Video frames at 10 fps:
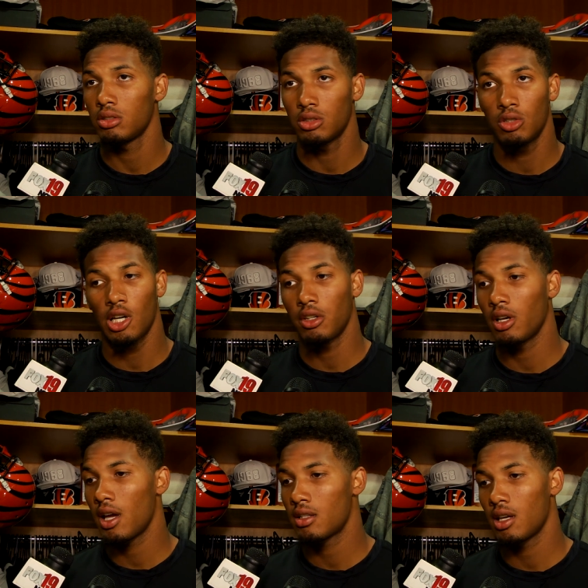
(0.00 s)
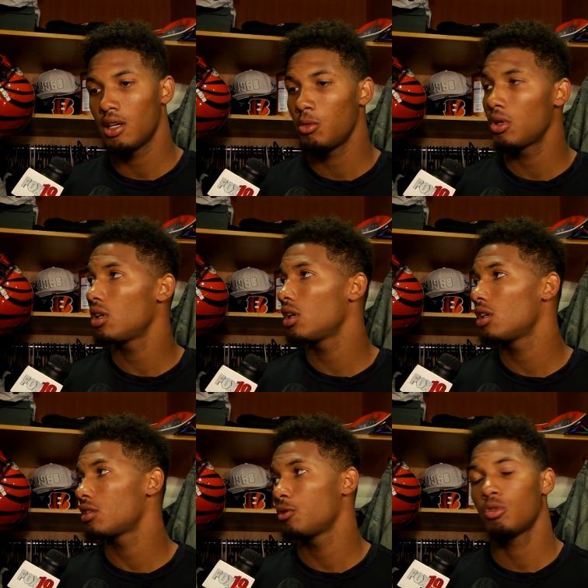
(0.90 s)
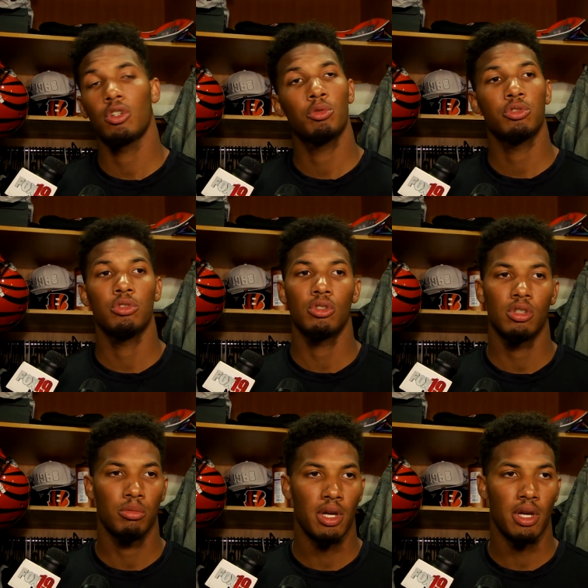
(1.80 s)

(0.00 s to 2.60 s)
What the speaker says: Just go out there and ask Andy what it is. If you don't know what you're doing,